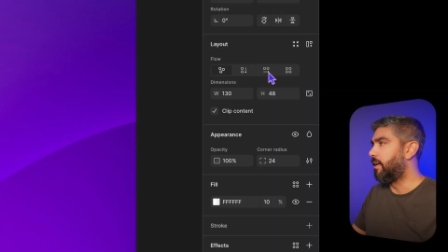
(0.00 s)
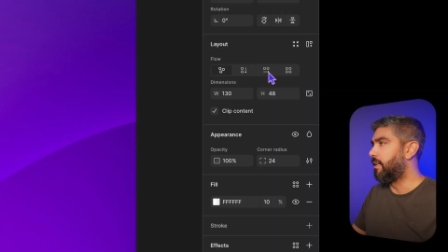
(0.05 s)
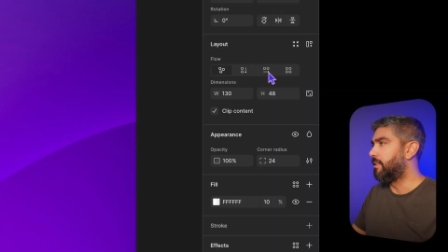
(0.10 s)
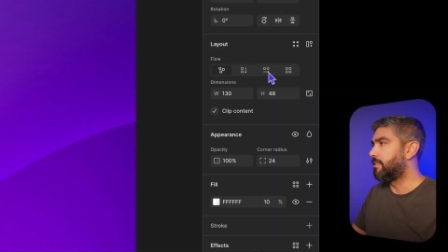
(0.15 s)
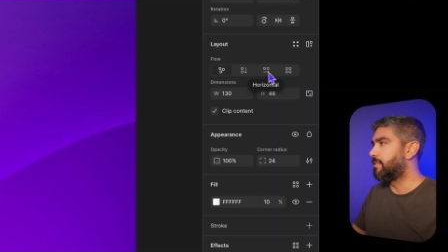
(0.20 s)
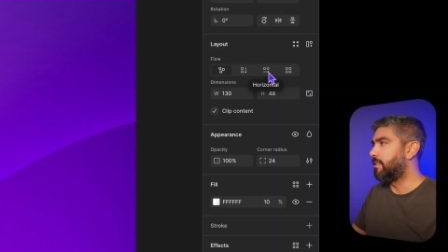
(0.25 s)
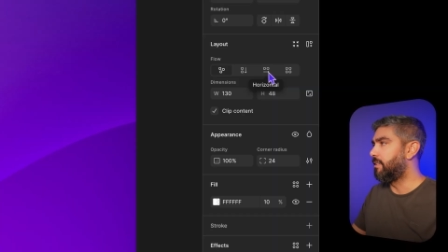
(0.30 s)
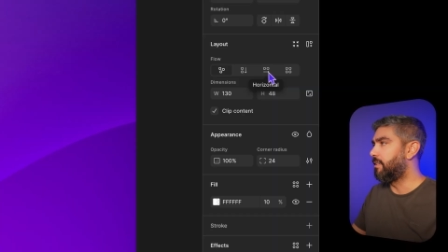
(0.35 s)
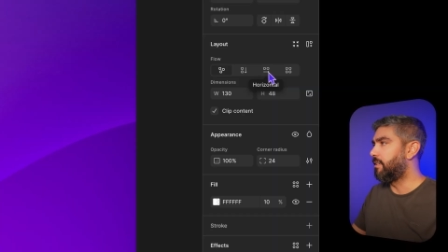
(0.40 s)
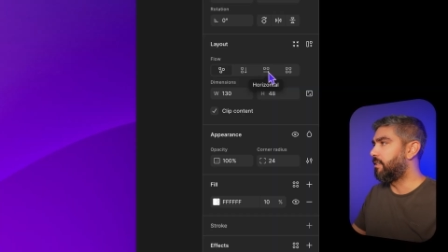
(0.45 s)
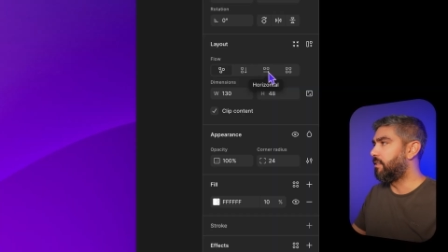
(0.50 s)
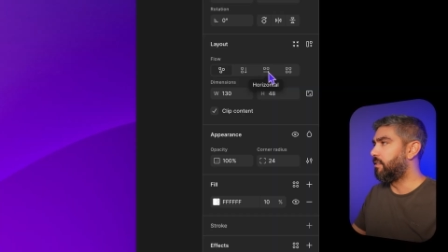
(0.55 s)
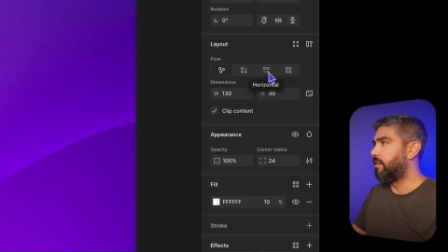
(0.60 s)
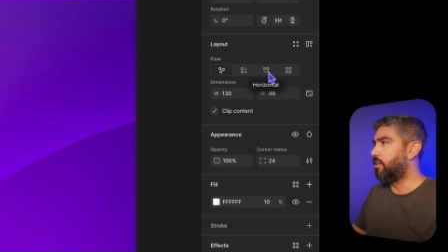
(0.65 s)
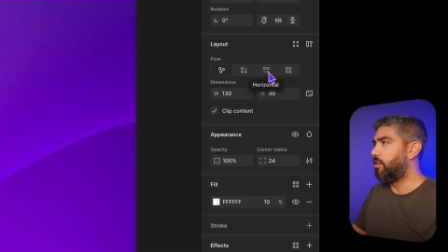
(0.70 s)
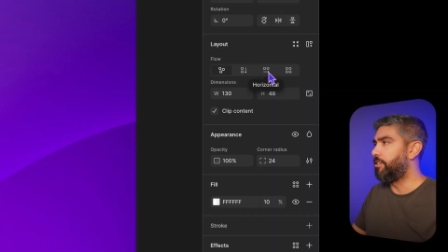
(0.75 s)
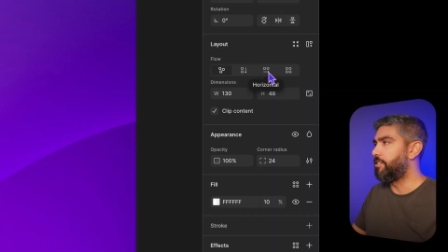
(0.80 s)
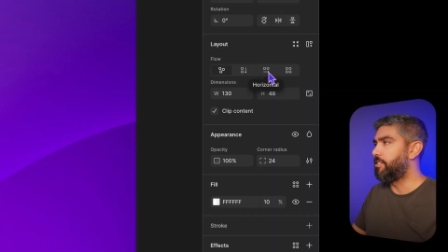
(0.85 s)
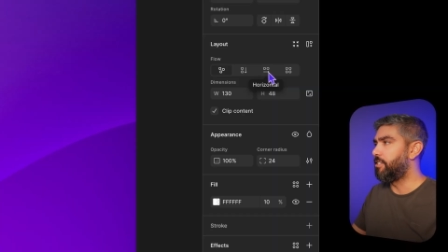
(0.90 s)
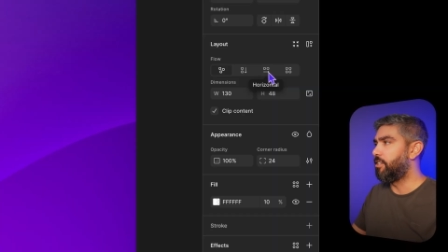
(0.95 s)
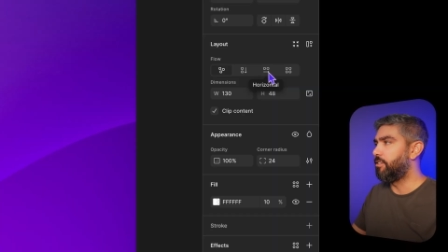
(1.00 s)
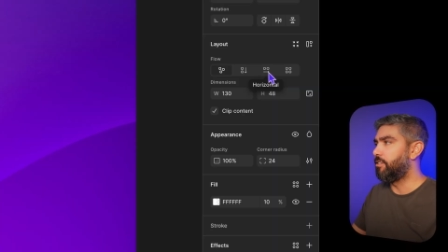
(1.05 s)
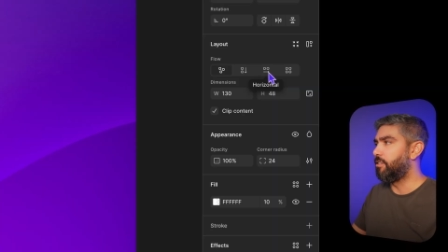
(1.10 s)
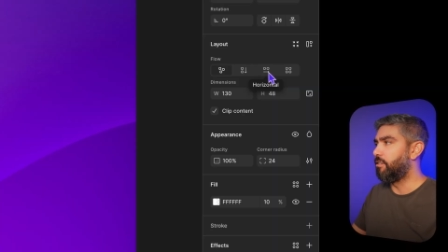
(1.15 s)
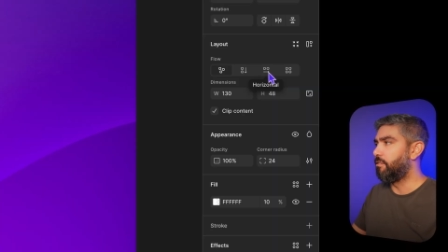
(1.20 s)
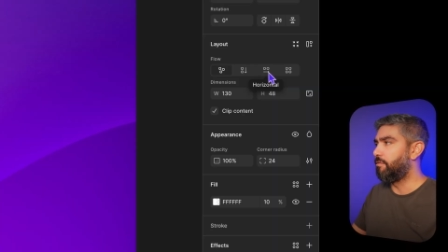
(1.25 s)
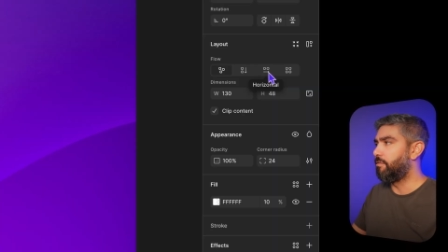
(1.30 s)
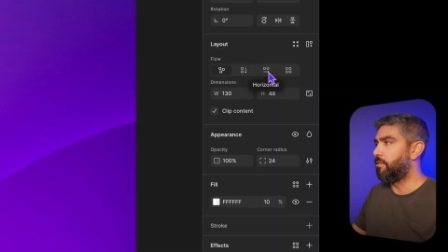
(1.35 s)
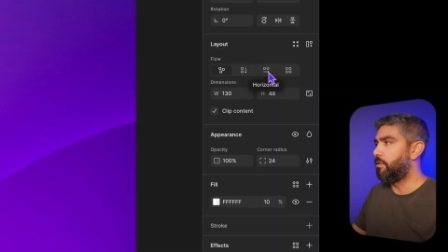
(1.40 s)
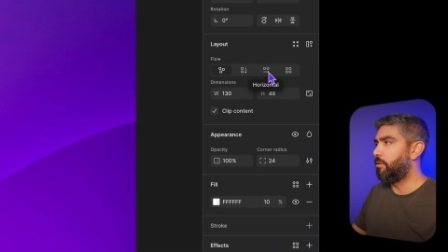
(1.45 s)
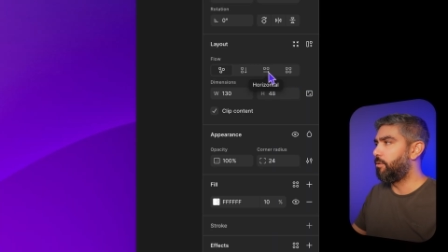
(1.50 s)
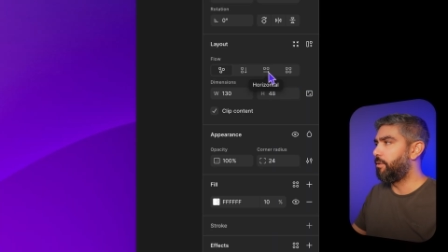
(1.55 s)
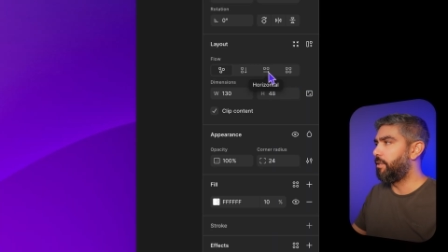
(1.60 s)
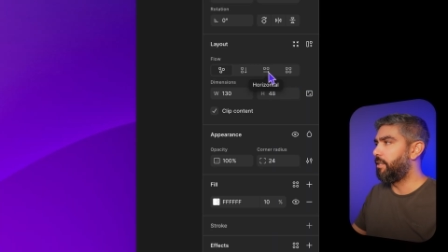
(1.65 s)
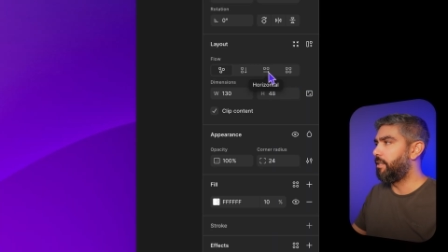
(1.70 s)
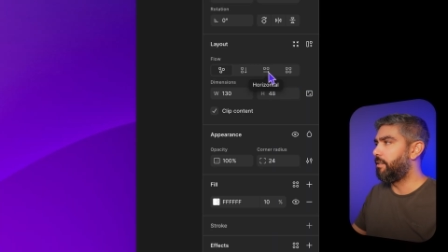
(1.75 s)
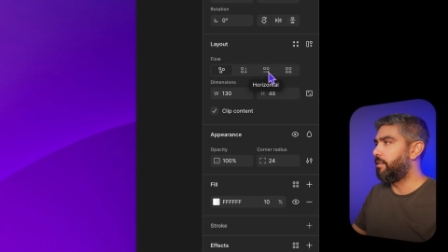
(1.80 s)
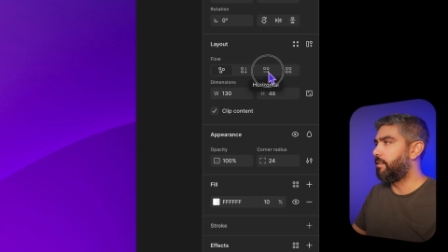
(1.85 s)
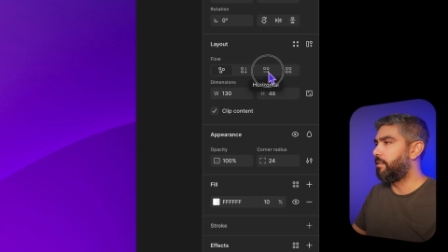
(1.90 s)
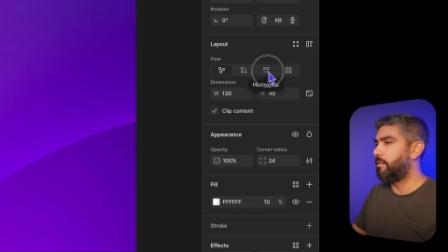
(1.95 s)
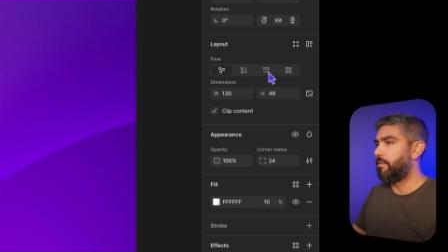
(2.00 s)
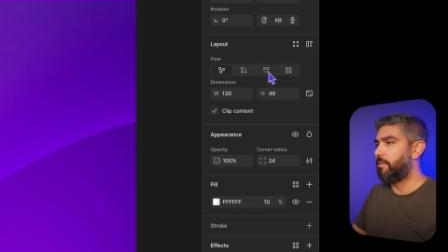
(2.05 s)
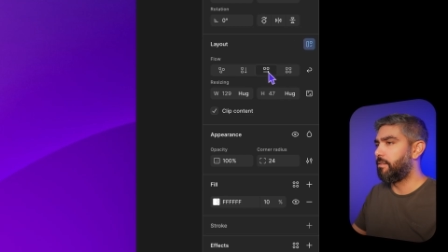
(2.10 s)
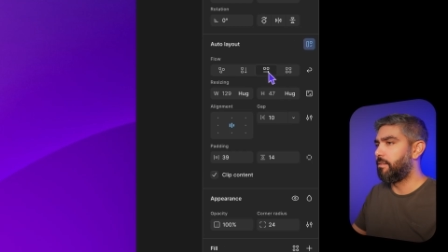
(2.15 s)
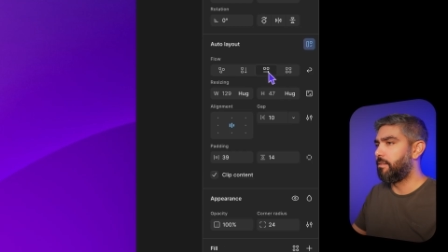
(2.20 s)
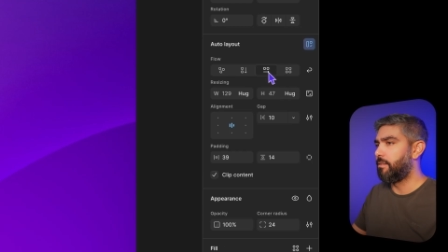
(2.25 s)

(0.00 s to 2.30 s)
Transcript: I'll select the horizontal flow here